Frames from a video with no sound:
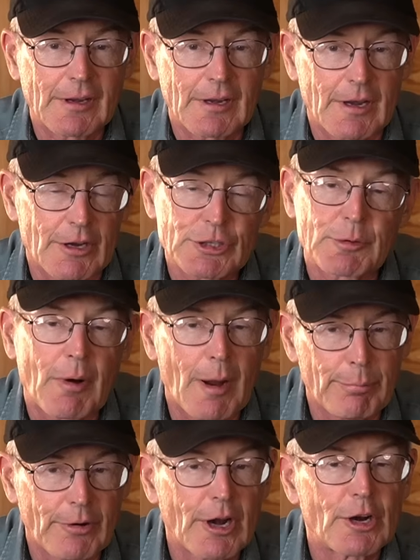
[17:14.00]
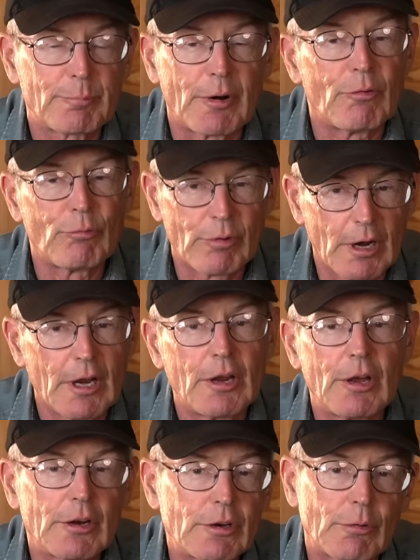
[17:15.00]
custom operator's been really
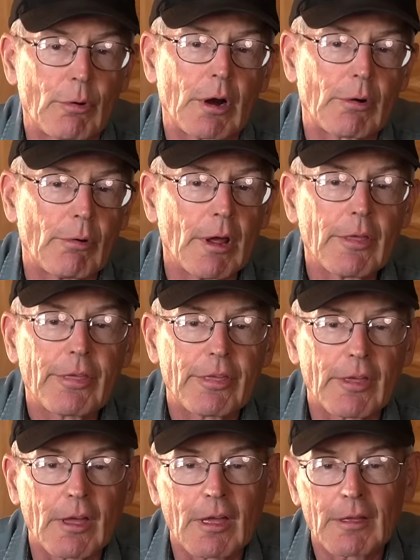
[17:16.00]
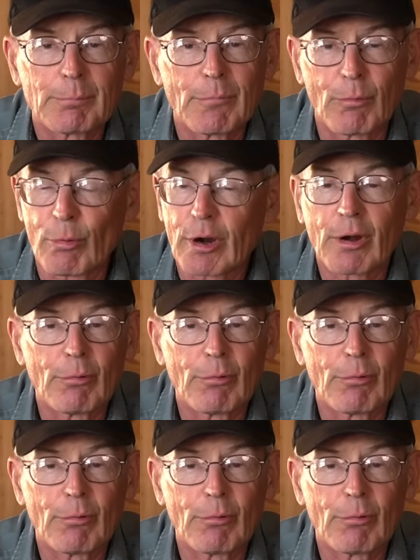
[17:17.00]
good to work with. I've been working